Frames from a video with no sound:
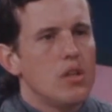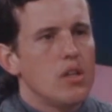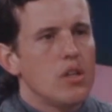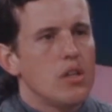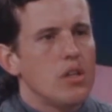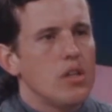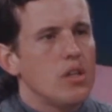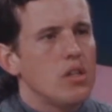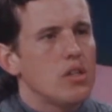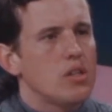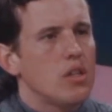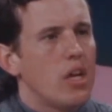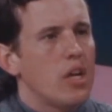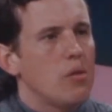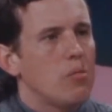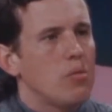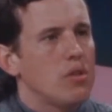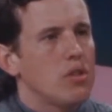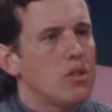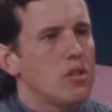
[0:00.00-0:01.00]
then he's
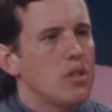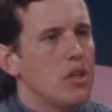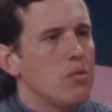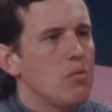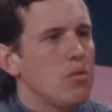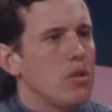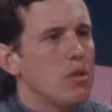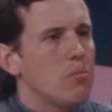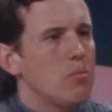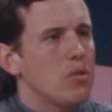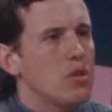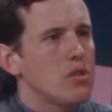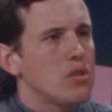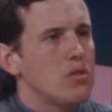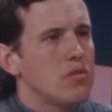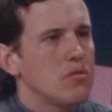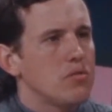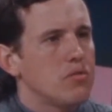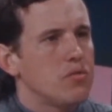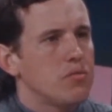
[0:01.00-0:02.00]
liable to say, well, they must
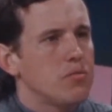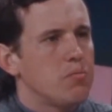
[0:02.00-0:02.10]
have